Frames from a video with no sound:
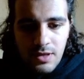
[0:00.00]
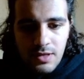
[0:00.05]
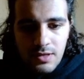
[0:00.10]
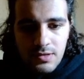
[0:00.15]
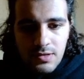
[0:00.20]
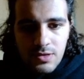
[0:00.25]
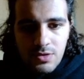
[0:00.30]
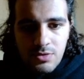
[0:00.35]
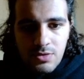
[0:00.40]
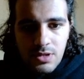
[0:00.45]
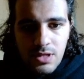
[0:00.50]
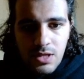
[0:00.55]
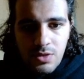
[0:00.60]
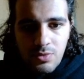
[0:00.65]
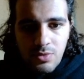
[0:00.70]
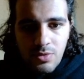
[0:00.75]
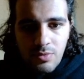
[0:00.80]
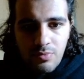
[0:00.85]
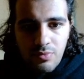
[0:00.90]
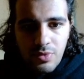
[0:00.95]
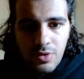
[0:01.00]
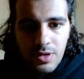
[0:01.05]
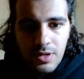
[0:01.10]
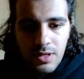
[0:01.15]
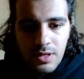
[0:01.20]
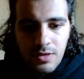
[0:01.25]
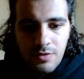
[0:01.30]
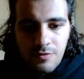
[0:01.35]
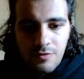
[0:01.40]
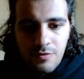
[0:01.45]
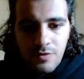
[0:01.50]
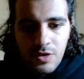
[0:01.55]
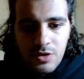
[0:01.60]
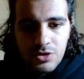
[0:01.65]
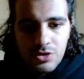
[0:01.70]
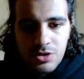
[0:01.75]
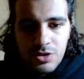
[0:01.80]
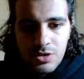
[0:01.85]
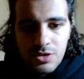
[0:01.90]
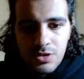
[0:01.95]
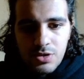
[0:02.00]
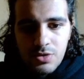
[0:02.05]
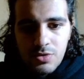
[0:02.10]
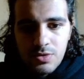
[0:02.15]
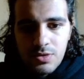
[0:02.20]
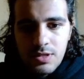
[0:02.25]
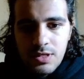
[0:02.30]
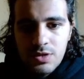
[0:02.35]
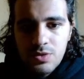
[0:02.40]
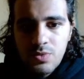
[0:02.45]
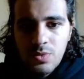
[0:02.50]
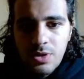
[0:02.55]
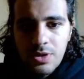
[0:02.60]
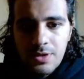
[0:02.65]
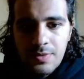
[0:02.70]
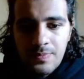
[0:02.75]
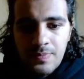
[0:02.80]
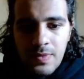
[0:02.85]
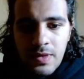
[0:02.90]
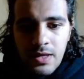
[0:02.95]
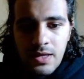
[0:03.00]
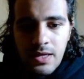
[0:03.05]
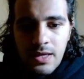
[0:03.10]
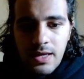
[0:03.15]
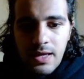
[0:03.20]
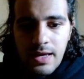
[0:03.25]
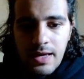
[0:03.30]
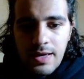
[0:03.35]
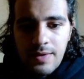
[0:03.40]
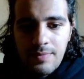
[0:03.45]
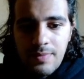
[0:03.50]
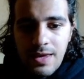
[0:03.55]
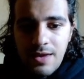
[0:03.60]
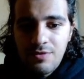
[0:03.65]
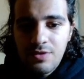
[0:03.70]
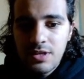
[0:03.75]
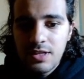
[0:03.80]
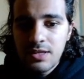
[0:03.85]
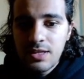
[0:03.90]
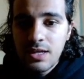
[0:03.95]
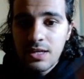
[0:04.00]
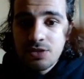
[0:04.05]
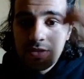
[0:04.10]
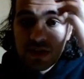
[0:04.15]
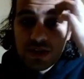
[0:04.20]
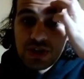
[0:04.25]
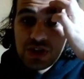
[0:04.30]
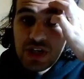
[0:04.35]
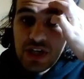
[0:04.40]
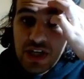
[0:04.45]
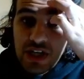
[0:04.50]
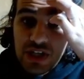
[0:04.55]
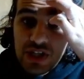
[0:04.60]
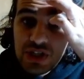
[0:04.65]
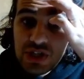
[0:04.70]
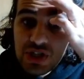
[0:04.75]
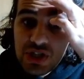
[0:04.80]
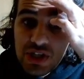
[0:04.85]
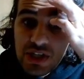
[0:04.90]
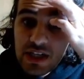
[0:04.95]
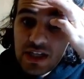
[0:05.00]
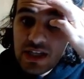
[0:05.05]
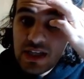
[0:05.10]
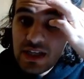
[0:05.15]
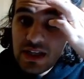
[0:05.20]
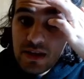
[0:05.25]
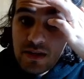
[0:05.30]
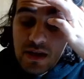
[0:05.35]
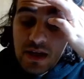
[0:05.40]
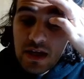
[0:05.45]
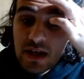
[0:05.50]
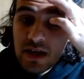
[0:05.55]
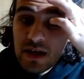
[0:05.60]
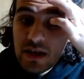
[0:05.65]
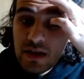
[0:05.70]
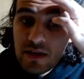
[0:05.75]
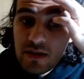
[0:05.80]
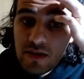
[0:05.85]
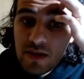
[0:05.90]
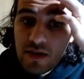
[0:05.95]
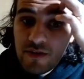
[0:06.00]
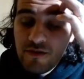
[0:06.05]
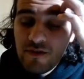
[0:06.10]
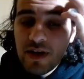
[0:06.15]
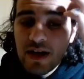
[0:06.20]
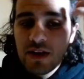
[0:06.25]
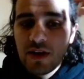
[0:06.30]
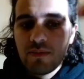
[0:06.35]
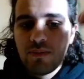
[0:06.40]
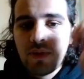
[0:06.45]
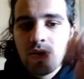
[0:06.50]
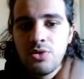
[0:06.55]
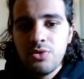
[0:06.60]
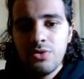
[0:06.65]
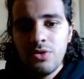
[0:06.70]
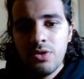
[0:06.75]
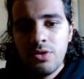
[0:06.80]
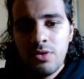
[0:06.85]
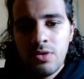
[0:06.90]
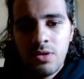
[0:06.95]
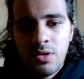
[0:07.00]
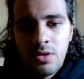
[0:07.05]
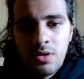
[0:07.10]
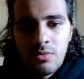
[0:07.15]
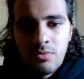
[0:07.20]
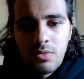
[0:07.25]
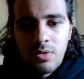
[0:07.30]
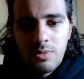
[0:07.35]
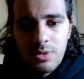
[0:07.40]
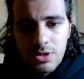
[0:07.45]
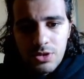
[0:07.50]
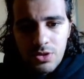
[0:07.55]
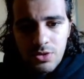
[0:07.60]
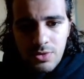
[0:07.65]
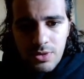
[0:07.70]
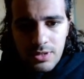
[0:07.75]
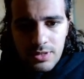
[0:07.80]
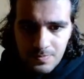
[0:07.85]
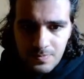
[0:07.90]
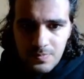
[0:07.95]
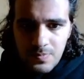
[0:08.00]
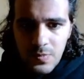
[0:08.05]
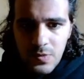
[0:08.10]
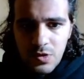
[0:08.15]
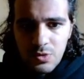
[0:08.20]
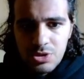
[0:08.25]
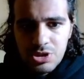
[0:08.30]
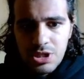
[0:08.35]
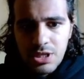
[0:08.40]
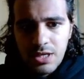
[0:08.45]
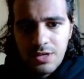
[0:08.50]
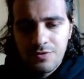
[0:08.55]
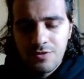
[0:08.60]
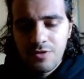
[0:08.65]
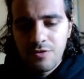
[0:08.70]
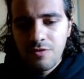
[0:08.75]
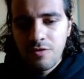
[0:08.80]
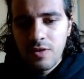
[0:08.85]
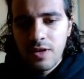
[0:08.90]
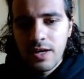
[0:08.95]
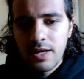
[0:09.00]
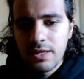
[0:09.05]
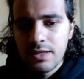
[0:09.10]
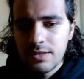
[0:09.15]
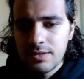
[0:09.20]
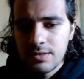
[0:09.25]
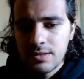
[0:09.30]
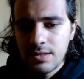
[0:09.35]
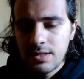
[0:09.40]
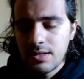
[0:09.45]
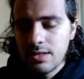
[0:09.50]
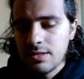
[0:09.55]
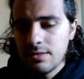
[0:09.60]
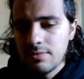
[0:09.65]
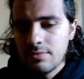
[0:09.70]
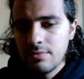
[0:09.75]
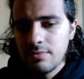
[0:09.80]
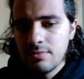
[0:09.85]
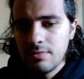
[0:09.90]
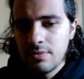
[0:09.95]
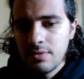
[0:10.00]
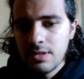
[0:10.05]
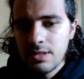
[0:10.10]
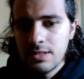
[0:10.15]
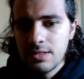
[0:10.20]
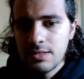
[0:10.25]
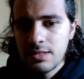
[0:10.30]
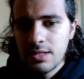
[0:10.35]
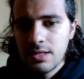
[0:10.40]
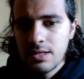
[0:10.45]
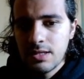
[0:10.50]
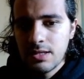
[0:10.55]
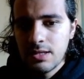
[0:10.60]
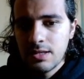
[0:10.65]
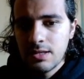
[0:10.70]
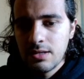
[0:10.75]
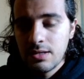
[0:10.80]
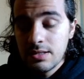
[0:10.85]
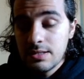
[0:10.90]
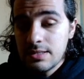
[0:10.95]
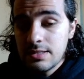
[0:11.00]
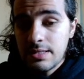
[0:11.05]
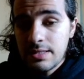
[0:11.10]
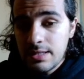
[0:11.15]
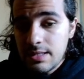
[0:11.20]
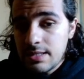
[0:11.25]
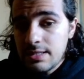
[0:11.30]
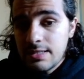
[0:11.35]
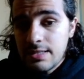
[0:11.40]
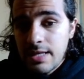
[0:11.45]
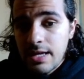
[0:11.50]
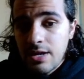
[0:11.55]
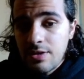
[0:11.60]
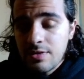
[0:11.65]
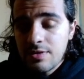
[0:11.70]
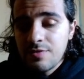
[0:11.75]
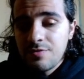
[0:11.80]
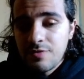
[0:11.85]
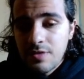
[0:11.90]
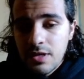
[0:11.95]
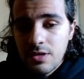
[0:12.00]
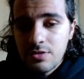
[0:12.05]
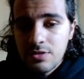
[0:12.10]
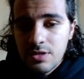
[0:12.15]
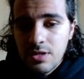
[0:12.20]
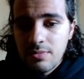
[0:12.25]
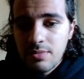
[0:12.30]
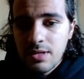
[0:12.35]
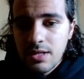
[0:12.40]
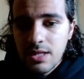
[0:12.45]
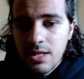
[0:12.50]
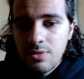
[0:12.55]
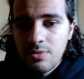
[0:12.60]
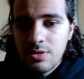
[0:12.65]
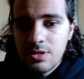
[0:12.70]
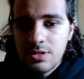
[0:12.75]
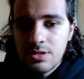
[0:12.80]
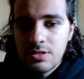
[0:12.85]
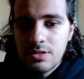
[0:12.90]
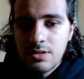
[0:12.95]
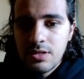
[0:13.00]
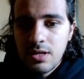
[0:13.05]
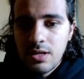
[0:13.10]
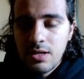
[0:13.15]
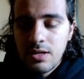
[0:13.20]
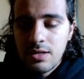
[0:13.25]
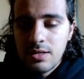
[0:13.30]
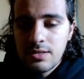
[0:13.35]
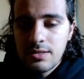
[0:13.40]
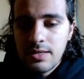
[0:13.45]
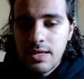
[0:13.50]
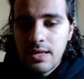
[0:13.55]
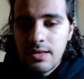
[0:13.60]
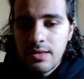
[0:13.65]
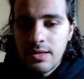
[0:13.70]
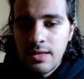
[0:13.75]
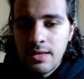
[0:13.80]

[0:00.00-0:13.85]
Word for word: listener that we're putting in a function. So this one, um, everything that is a change in uh, the file upload, what we do is we check if the file is uh, is uh, is is there if there's something that was uh, sent.